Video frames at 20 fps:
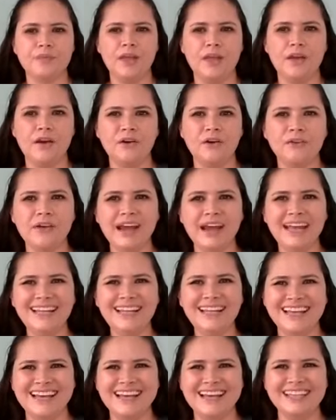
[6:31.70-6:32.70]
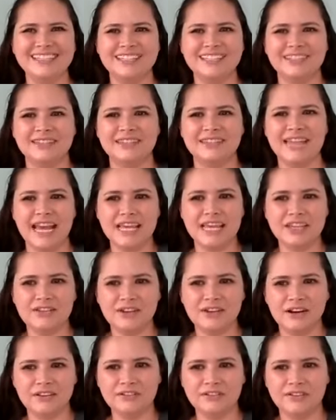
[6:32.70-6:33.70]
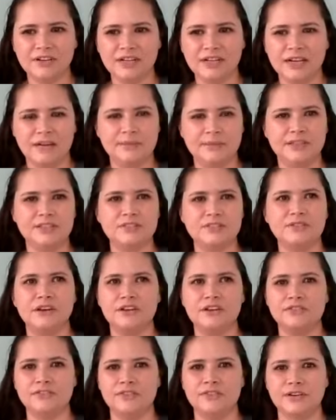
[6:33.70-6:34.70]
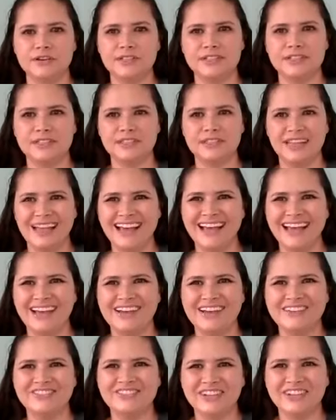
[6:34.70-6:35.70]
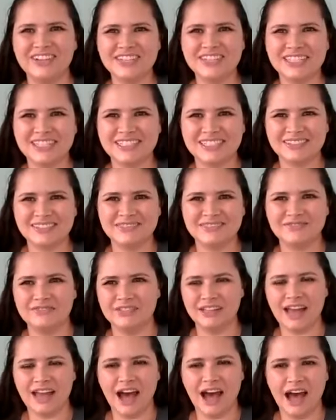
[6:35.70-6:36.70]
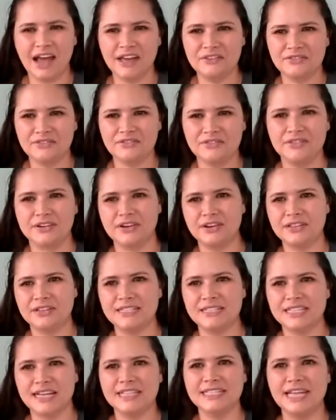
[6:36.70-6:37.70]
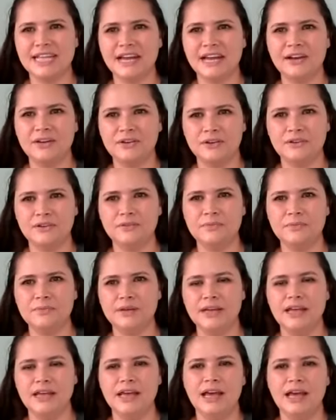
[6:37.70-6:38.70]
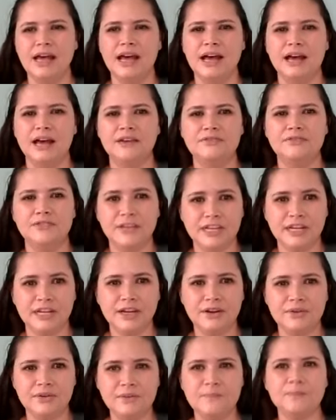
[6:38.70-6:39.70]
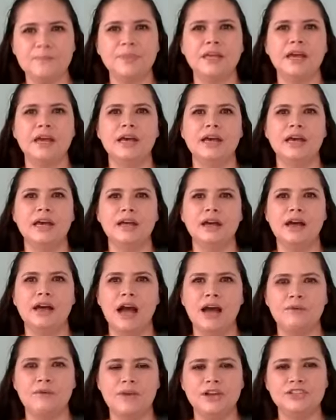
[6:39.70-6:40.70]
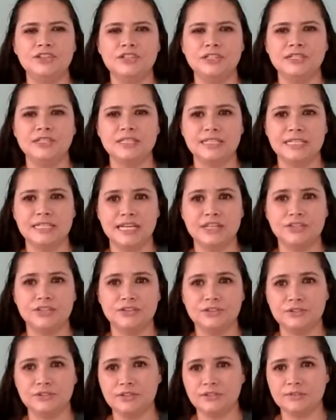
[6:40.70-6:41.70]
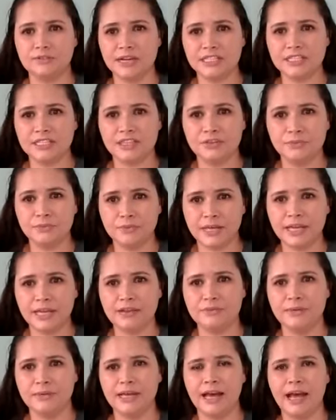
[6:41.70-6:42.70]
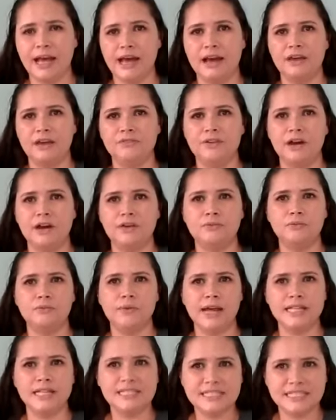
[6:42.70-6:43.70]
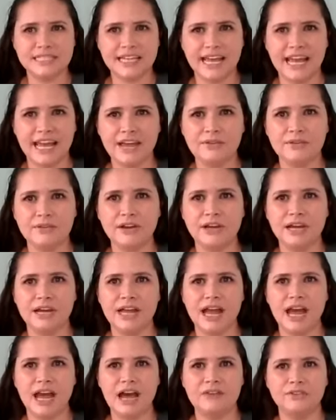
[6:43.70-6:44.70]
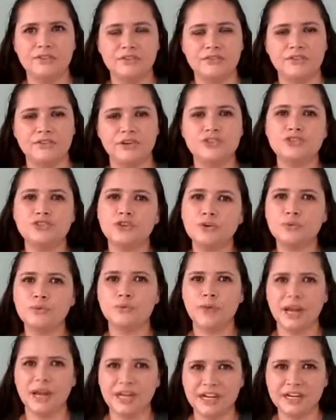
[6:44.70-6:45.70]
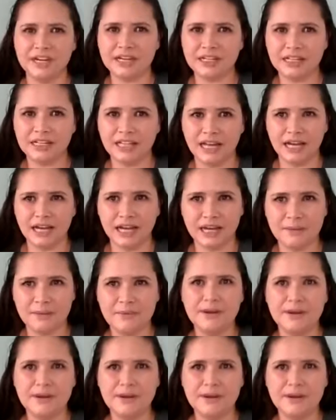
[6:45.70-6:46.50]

All right, so thank you all for coming to our first live Girl Scouts at Home video. I want you to stay tuned the rest of the week. We have on Wednesday, we're going to have a virtual running club.